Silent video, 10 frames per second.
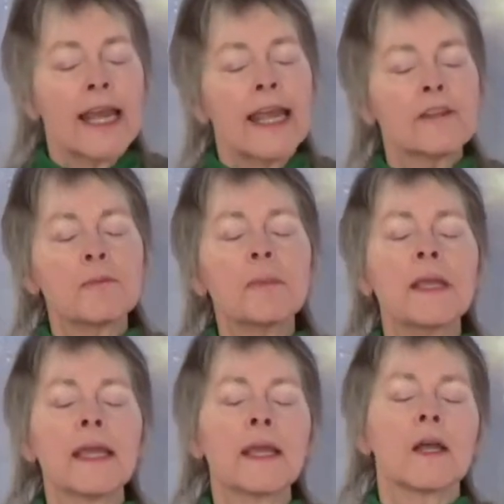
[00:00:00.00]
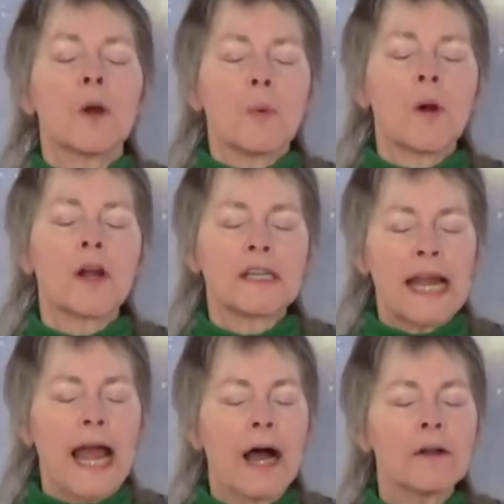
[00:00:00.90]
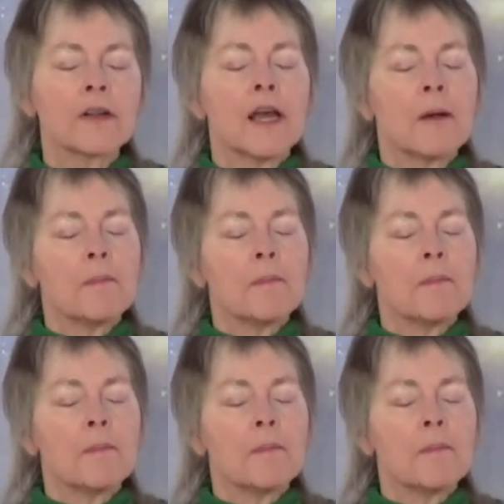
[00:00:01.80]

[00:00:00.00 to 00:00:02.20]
It's being worked out